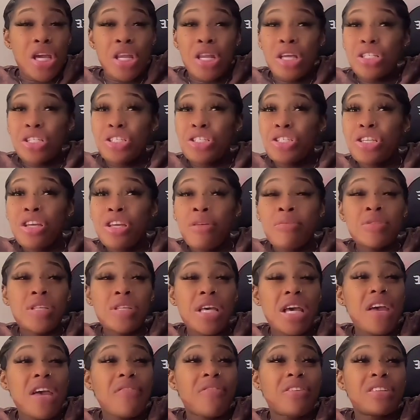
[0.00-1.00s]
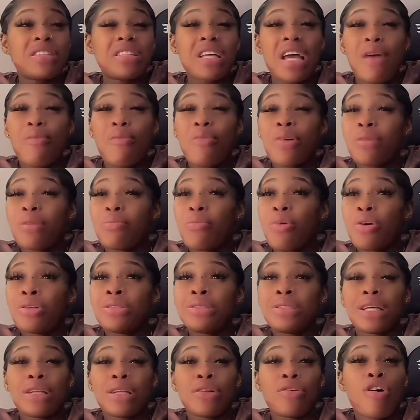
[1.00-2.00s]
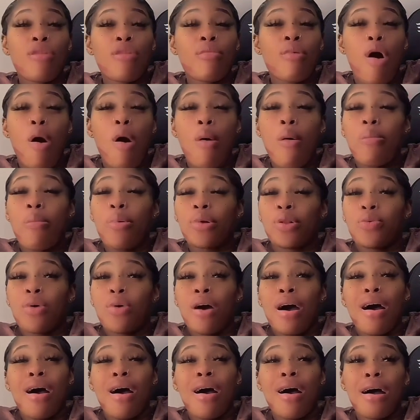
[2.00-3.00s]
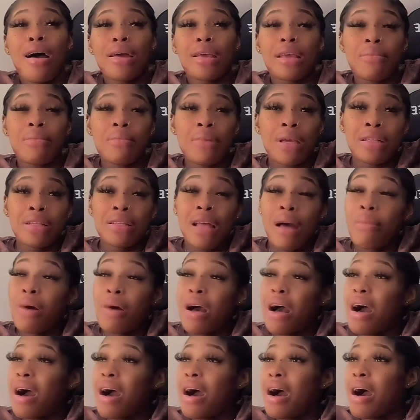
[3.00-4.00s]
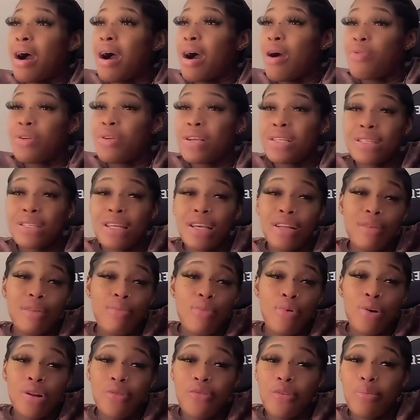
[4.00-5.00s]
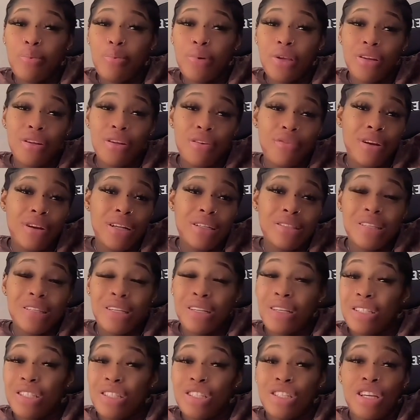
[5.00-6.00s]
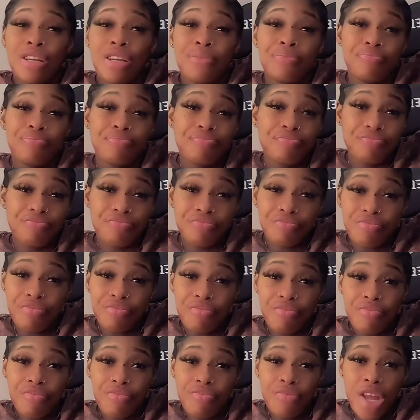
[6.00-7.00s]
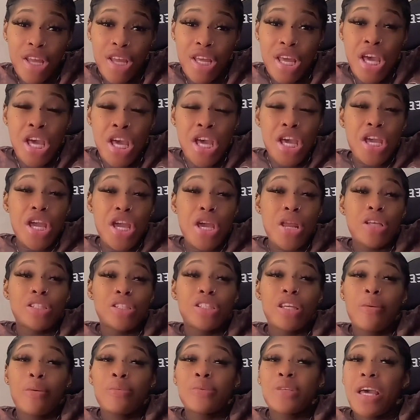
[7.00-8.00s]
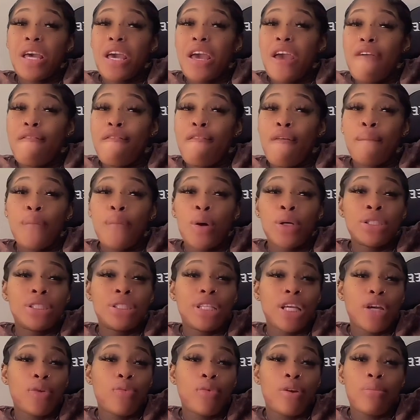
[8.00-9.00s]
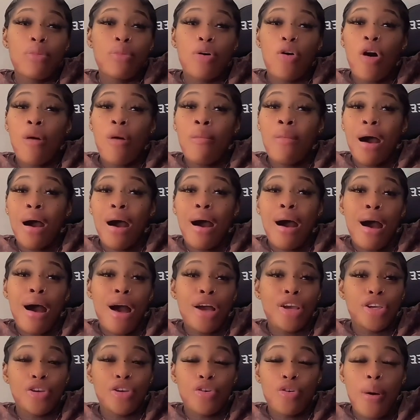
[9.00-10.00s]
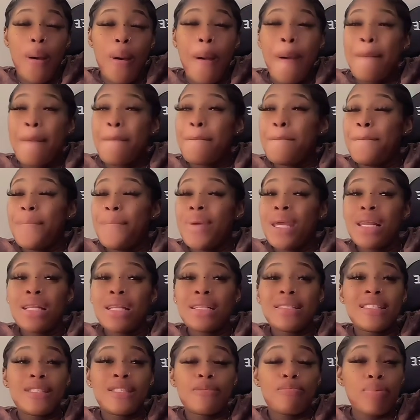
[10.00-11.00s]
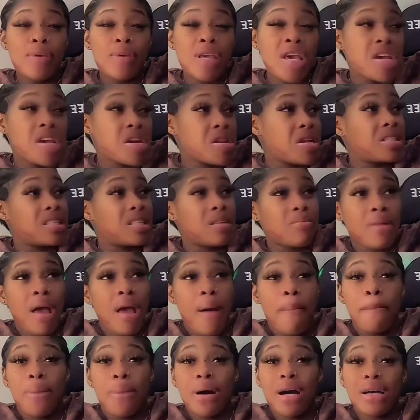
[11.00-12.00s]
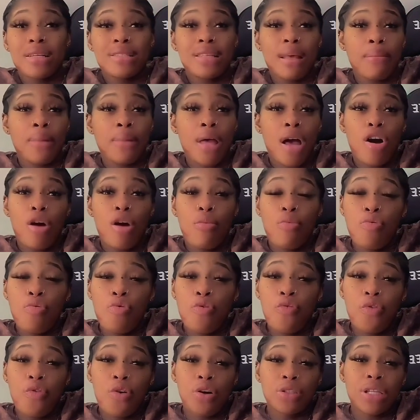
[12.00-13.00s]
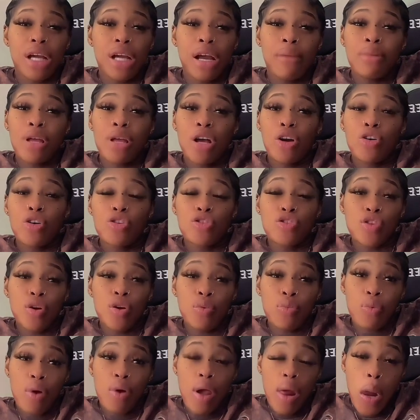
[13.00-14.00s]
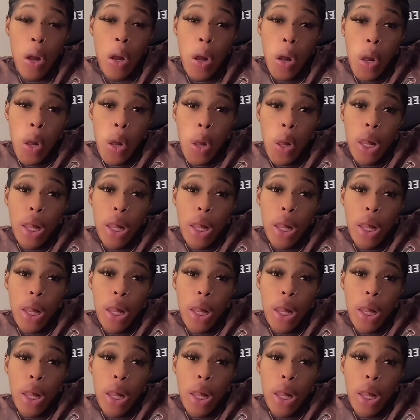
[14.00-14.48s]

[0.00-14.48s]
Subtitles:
You're not ashamed. So every time when mountain come, I come up with one argument, I'm always get the money for pay the rent. You're not ashamed. You know, shame say every mountain when I come argue, bills pay. You know, see me a pack, say me a go move out or me a go somewhere.